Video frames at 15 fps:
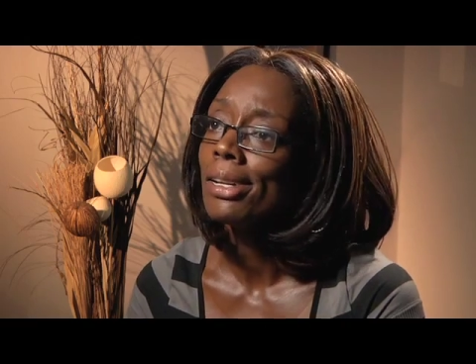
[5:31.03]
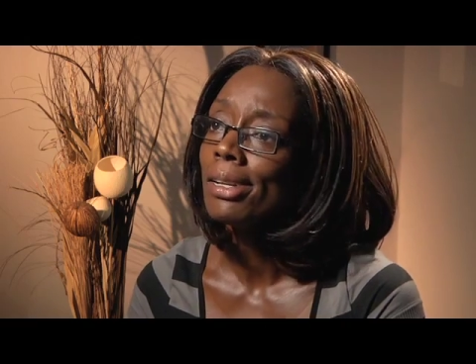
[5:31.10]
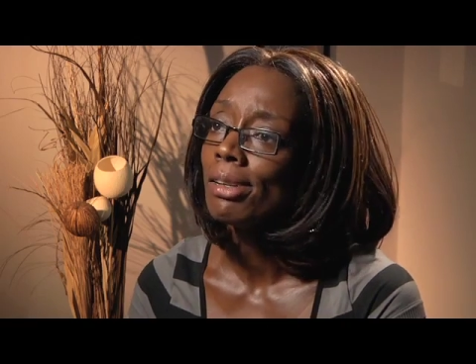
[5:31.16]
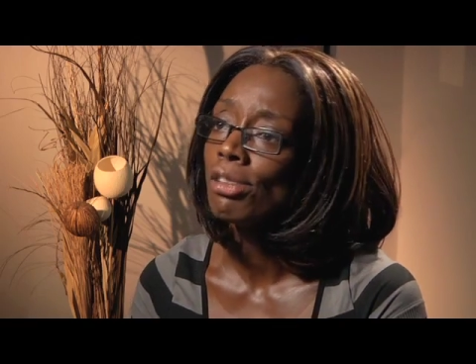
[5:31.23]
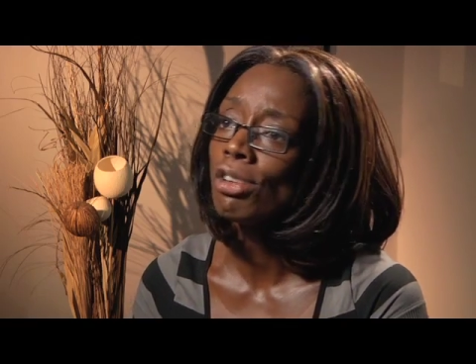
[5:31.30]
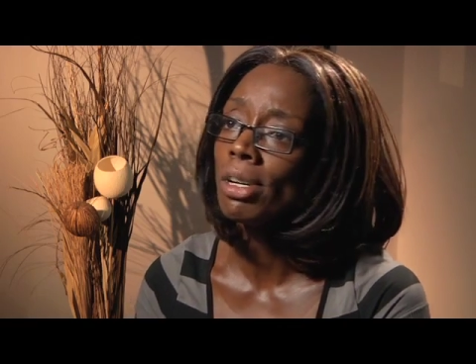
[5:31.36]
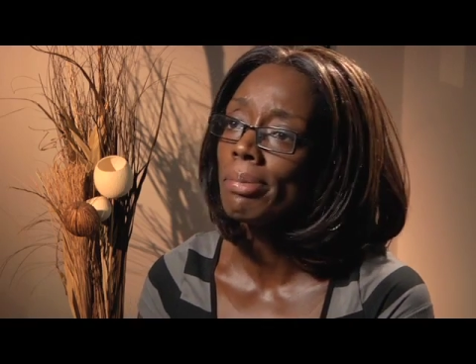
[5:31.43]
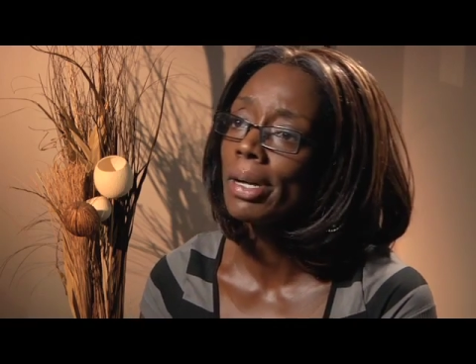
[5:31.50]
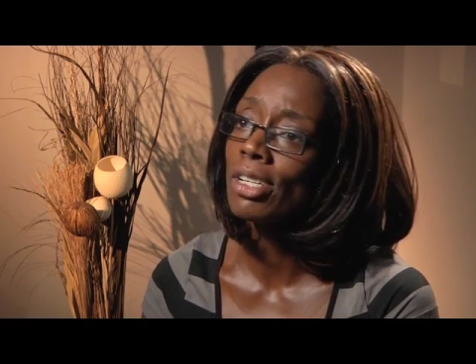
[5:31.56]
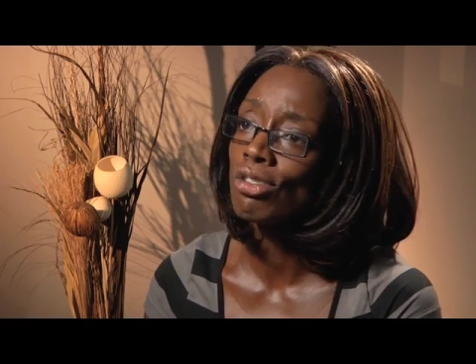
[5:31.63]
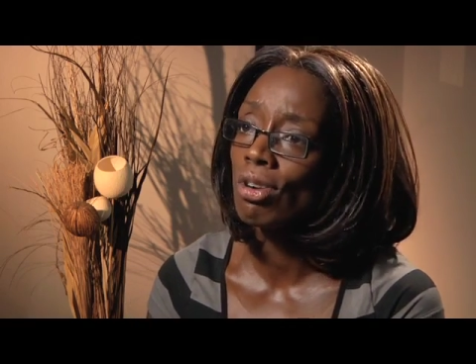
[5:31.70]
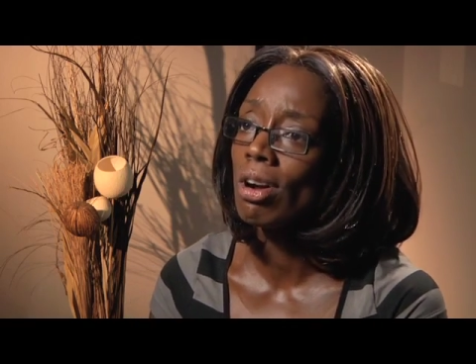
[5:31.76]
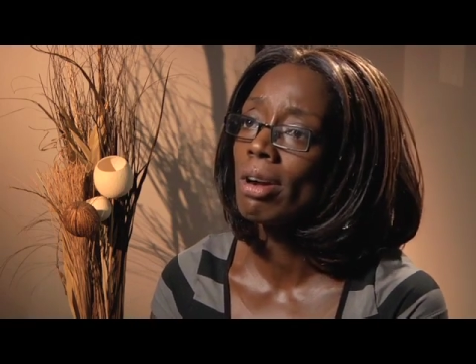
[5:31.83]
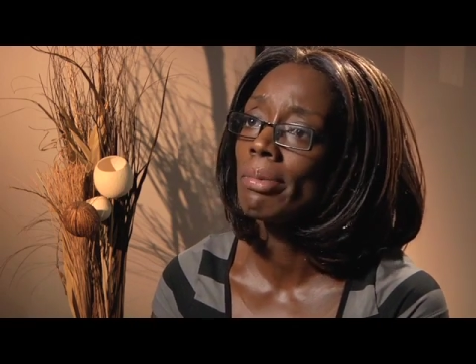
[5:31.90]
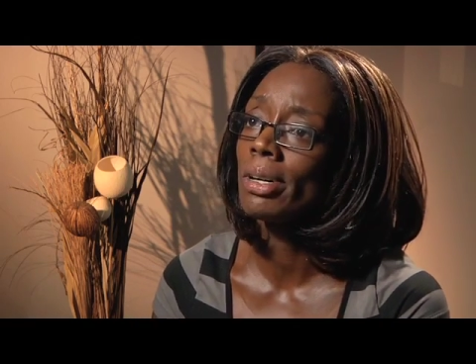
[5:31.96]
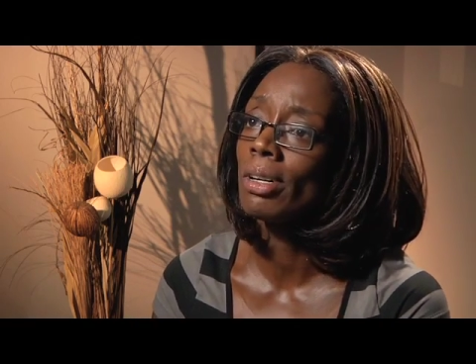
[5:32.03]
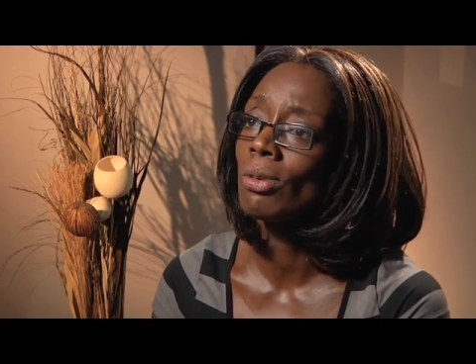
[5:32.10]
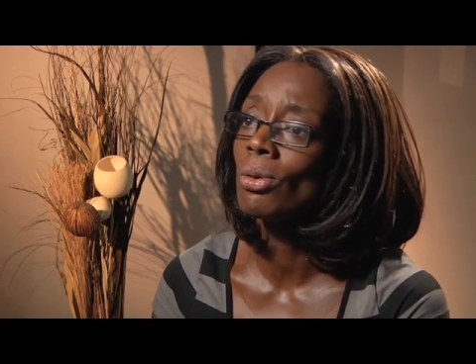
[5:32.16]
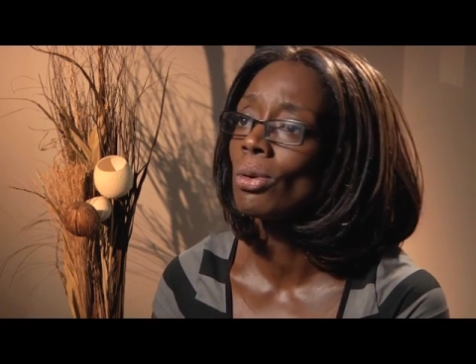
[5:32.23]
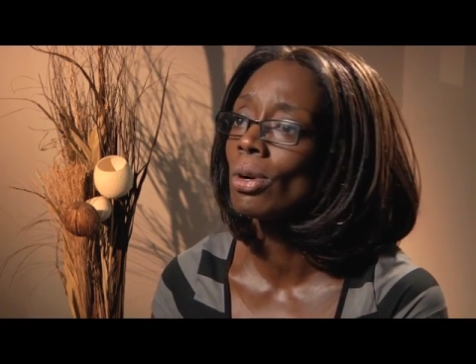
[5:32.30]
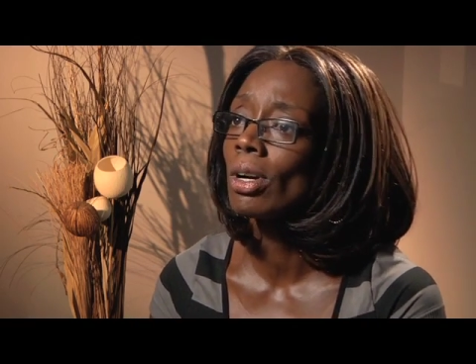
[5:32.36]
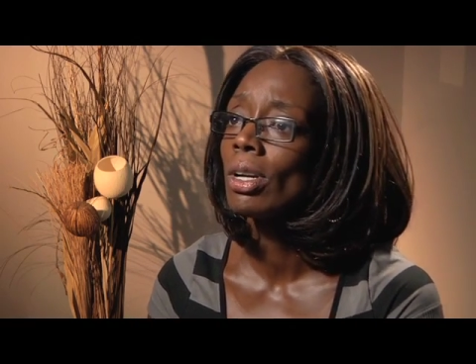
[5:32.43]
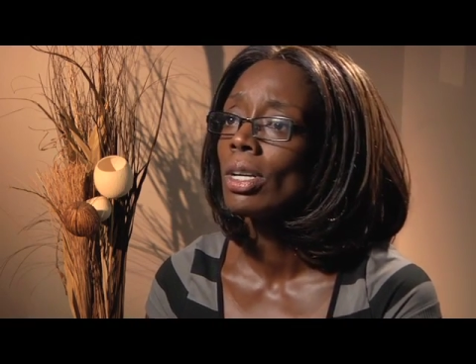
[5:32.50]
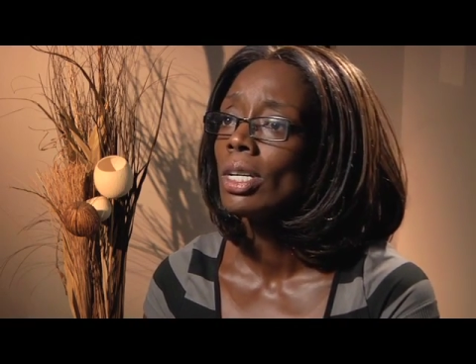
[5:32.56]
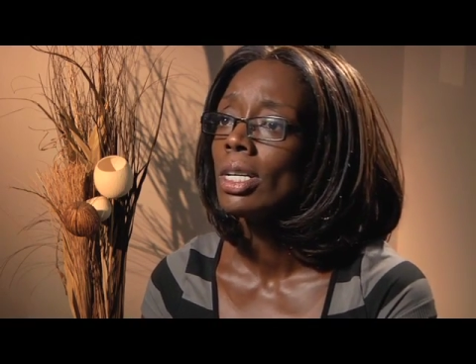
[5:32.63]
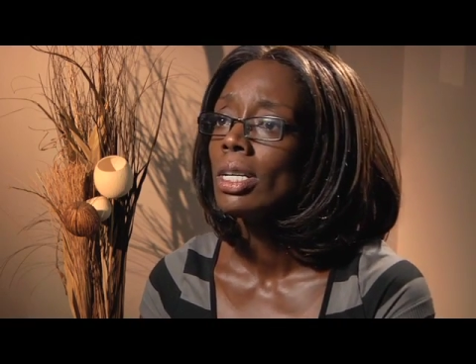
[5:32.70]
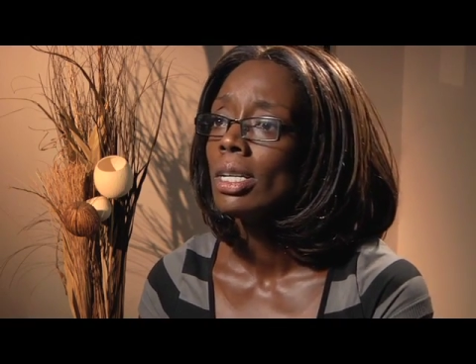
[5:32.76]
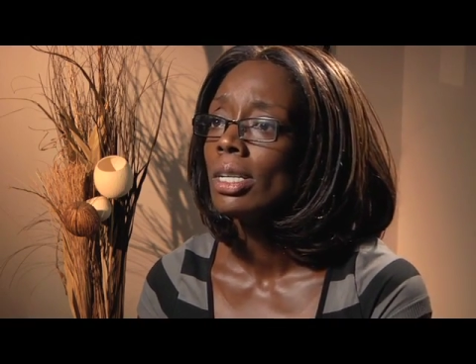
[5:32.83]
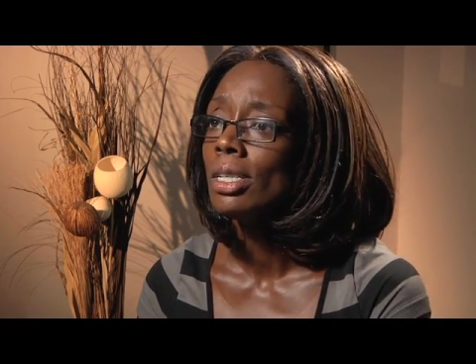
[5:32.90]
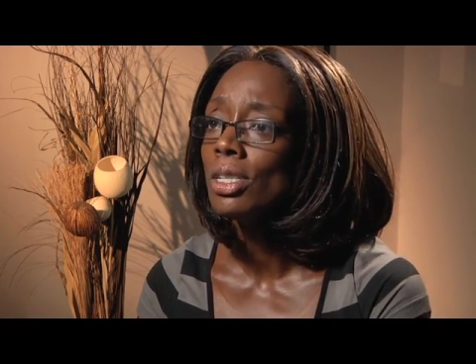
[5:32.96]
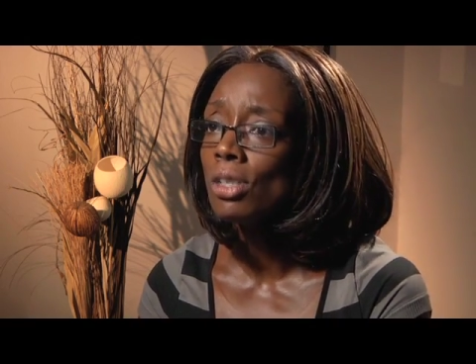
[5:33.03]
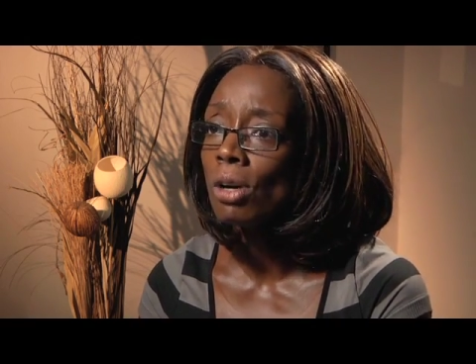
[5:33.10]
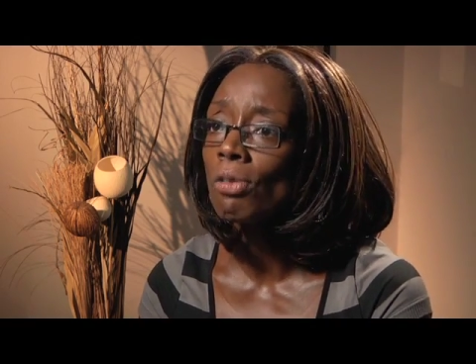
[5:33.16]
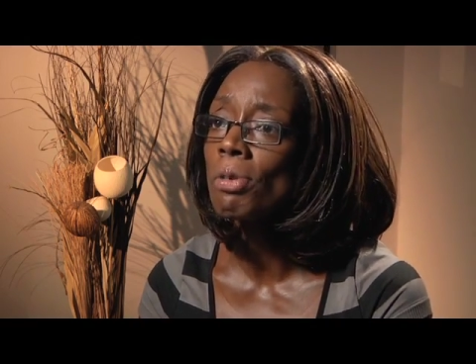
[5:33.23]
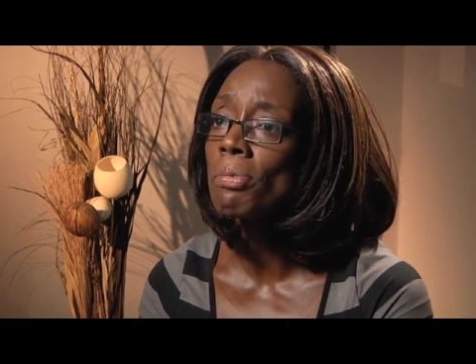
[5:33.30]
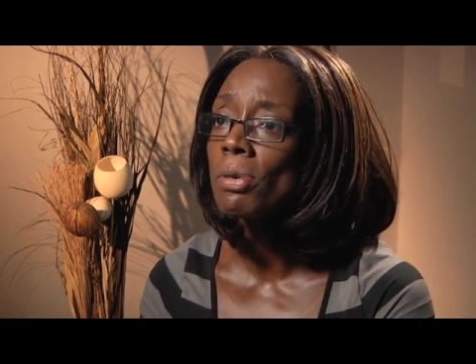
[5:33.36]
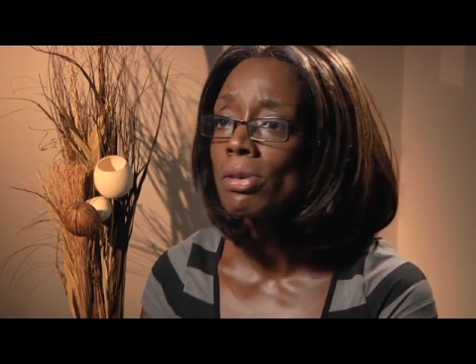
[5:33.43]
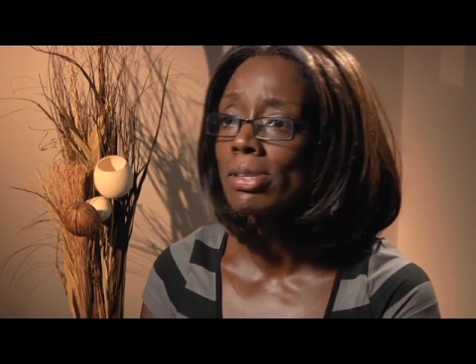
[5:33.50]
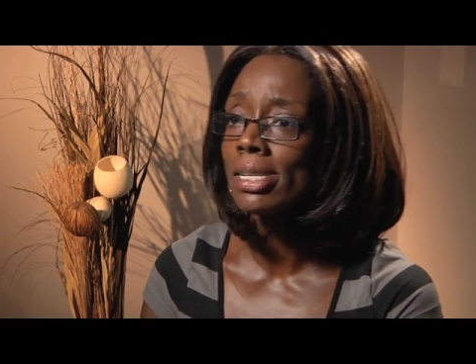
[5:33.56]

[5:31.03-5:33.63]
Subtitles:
treat my trauma or, remove